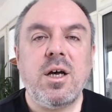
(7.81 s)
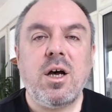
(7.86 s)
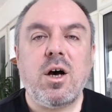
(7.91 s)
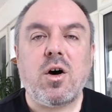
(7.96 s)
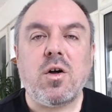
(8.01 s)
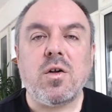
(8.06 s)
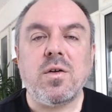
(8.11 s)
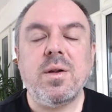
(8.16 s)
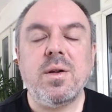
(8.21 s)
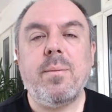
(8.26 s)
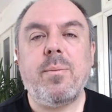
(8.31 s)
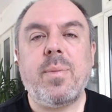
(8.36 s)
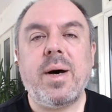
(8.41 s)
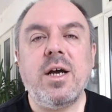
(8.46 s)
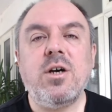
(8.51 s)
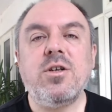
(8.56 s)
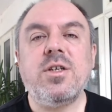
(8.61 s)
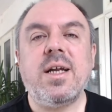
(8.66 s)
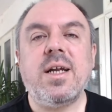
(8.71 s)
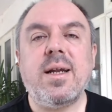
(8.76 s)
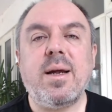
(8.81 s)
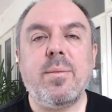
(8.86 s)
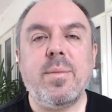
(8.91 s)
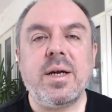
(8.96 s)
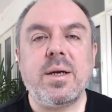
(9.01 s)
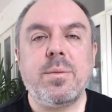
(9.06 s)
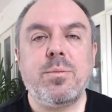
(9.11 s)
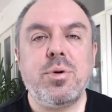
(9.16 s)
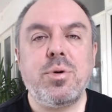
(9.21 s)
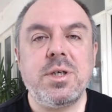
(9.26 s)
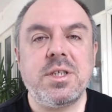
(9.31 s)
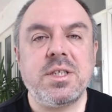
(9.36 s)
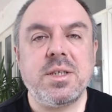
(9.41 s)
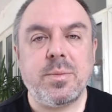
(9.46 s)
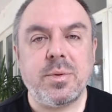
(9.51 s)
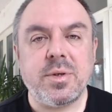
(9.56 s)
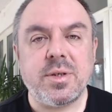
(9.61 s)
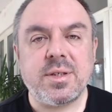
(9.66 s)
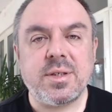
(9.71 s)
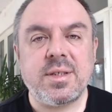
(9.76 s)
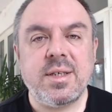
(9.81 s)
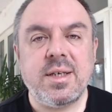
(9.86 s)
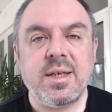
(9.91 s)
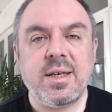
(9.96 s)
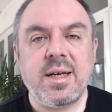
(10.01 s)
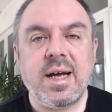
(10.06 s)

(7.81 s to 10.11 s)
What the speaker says: on biodynamic principles,